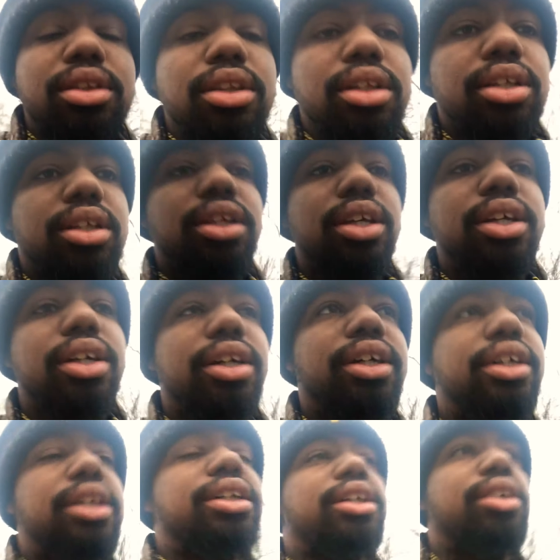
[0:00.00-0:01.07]
Yeah,
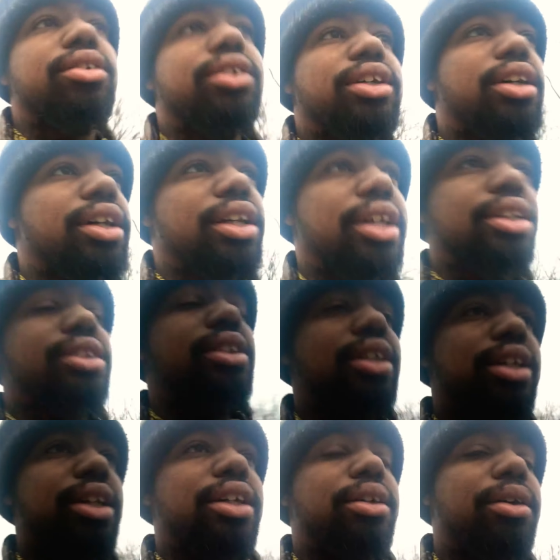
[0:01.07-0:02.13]
I don't know, I guess
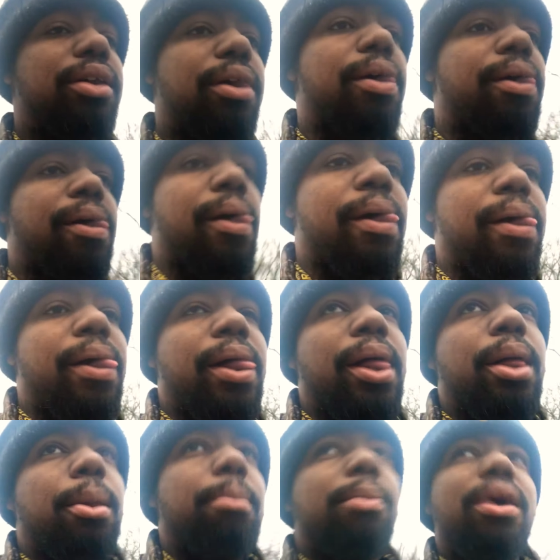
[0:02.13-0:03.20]
uh
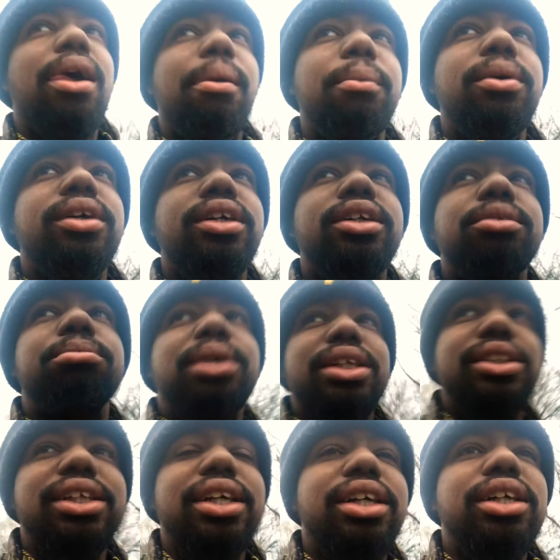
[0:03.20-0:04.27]
my mom by
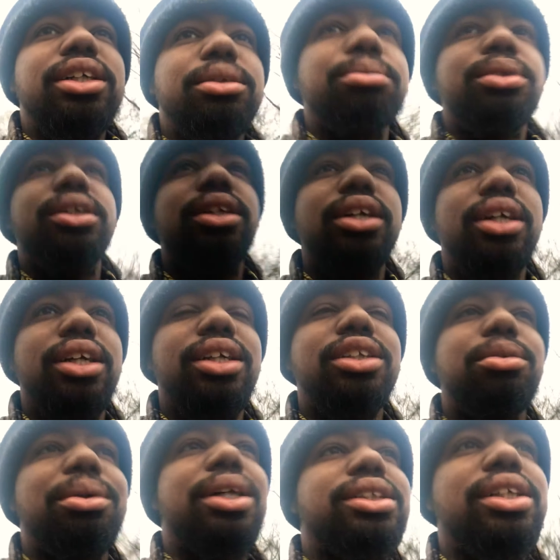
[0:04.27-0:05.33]
time i guess
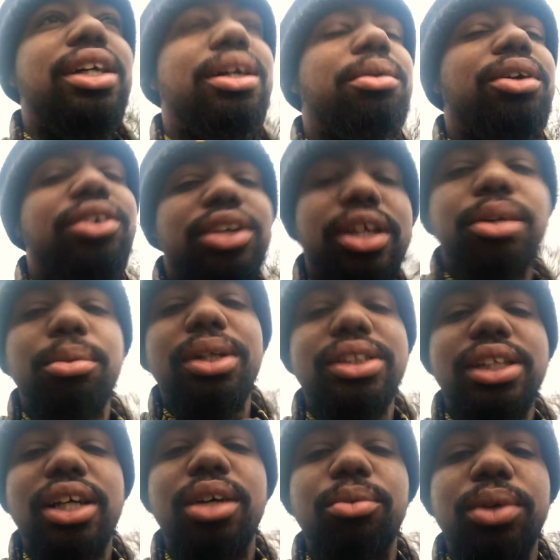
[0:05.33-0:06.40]
by time oh yeah by
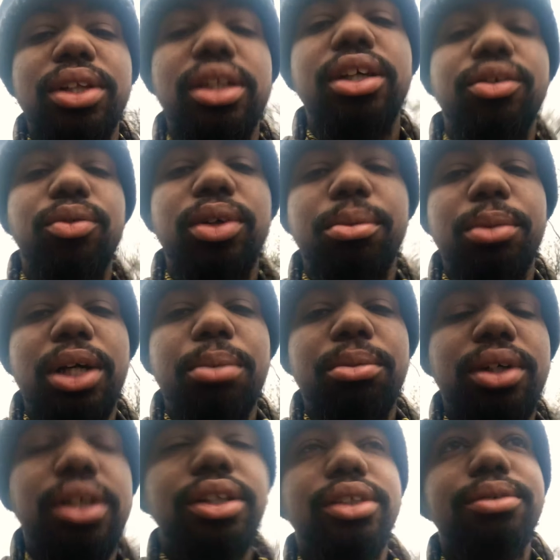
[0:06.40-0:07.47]
time we lived with my
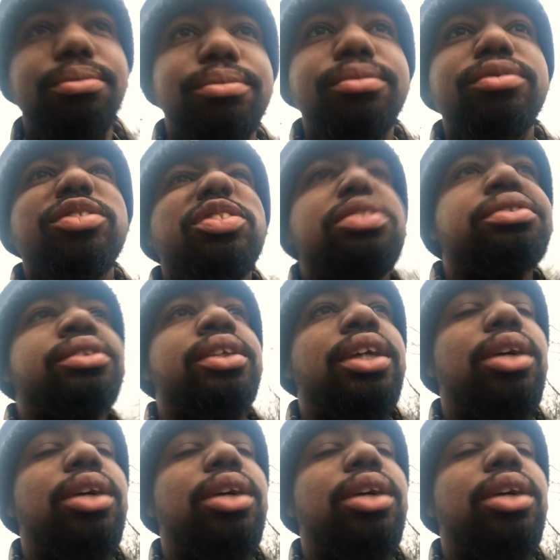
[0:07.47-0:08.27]
mom you